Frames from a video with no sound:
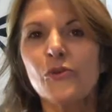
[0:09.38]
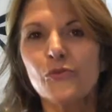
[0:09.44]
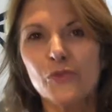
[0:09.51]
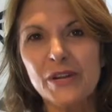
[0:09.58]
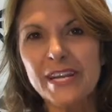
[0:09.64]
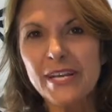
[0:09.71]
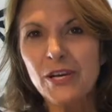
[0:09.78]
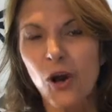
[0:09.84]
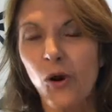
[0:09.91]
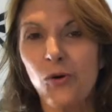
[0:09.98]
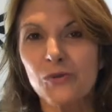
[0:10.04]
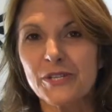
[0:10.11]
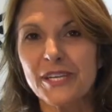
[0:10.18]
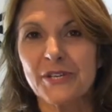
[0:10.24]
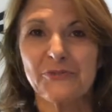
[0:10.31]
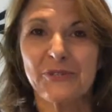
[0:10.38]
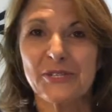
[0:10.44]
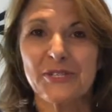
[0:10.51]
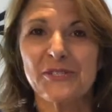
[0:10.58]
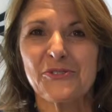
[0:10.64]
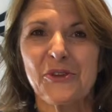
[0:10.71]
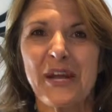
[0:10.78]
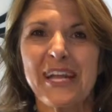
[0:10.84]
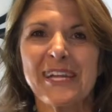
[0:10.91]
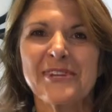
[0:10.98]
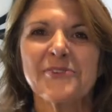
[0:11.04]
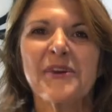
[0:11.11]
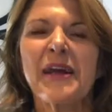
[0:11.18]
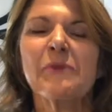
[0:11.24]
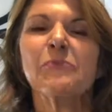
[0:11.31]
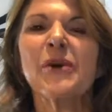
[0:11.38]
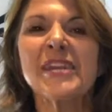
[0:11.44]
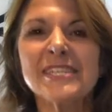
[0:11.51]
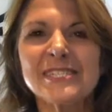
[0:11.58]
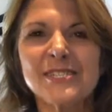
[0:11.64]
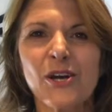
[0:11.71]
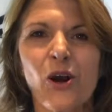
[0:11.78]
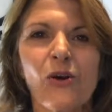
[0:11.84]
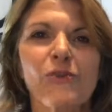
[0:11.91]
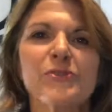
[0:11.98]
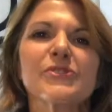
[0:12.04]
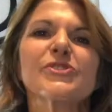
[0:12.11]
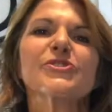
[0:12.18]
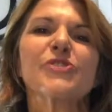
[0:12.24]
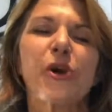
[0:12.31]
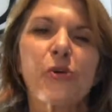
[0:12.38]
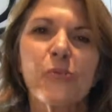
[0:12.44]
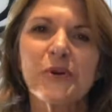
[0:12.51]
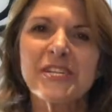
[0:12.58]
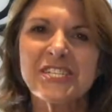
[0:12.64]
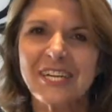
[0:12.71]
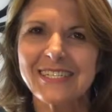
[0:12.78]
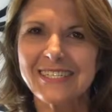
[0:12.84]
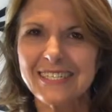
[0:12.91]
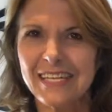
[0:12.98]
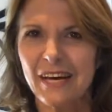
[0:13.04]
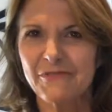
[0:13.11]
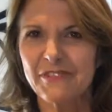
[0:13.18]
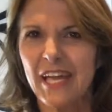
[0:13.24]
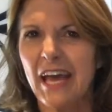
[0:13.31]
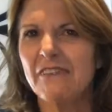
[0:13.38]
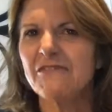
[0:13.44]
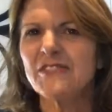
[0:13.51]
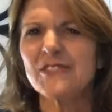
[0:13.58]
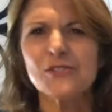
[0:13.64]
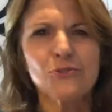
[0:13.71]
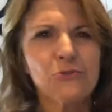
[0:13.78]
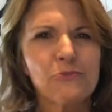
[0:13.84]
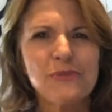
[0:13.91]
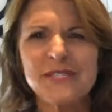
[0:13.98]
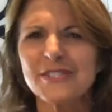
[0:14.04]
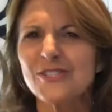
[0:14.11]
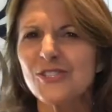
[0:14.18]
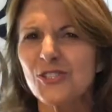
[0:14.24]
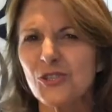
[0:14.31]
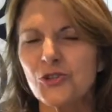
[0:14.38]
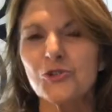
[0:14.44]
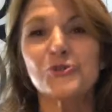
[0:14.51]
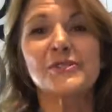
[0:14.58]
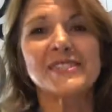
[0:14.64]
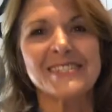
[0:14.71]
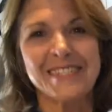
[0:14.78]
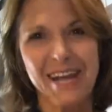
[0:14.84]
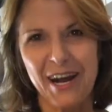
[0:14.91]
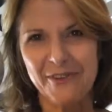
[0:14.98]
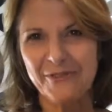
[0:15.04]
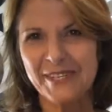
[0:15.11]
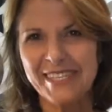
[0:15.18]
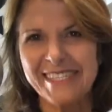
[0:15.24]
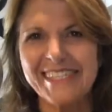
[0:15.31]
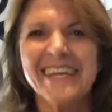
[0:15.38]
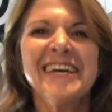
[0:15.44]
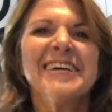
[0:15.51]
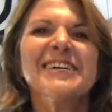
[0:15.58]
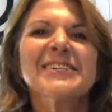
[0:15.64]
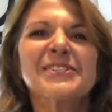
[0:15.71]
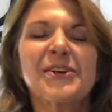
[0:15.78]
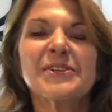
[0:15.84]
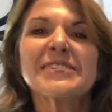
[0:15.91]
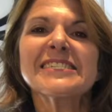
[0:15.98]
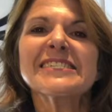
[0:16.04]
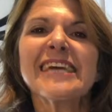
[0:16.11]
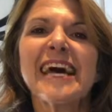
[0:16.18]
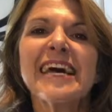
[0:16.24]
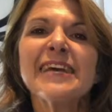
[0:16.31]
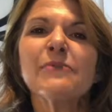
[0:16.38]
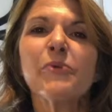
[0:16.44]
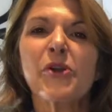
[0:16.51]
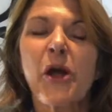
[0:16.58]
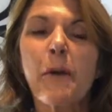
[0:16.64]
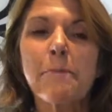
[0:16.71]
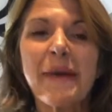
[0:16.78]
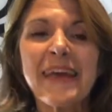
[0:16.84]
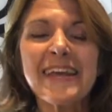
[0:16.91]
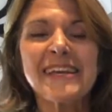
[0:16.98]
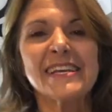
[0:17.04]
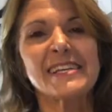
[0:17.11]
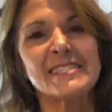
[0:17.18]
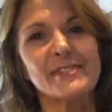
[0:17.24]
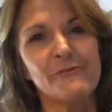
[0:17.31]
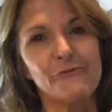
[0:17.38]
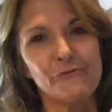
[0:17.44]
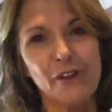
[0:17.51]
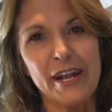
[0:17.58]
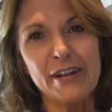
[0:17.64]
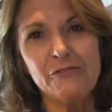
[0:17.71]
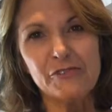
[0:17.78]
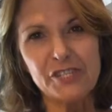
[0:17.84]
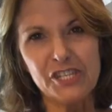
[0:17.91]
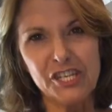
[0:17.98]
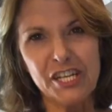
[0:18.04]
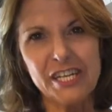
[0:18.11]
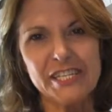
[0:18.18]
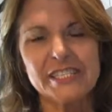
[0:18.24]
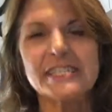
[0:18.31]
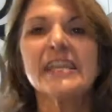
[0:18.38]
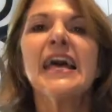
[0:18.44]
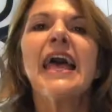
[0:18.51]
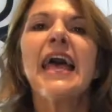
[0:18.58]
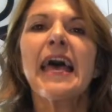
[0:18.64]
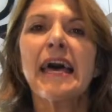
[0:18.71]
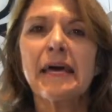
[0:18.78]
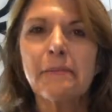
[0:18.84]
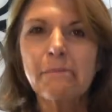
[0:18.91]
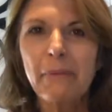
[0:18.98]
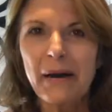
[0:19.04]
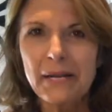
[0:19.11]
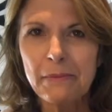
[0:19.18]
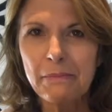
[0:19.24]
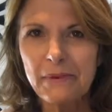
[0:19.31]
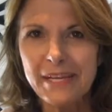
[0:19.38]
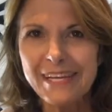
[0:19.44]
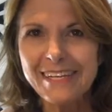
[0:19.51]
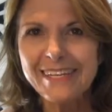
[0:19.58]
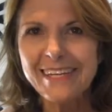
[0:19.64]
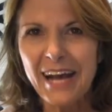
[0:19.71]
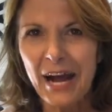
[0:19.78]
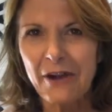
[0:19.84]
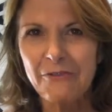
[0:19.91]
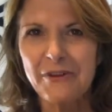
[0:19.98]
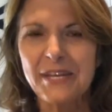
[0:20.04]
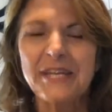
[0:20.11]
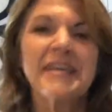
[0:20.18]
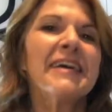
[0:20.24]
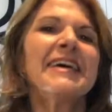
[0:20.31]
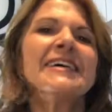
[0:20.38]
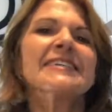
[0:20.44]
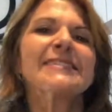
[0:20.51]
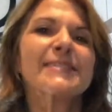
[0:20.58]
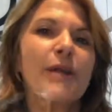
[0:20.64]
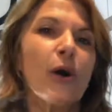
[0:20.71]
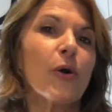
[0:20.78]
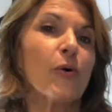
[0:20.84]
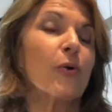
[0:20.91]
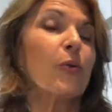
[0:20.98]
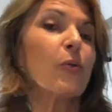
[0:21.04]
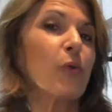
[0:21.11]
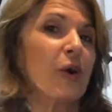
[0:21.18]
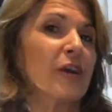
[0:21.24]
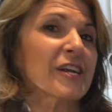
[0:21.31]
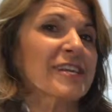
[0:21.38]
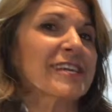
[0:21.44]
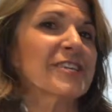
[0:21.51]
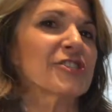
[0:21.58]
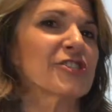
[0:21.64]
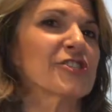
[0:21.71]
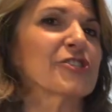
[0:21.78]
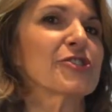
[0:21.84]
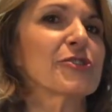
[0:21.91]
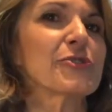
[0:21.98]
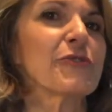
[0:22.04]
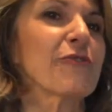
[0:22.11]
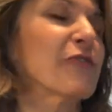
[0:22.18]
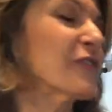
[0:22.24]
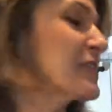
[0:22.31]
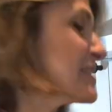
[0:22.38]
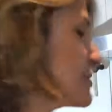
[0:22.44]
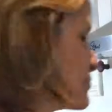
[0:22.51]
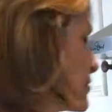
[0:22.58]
really cold here in Australia, and when it's cold, don't we just love to have soups and stews and curries? So today what I'm making is a fragrant chicken and butter bean curry. So what I need you to do for this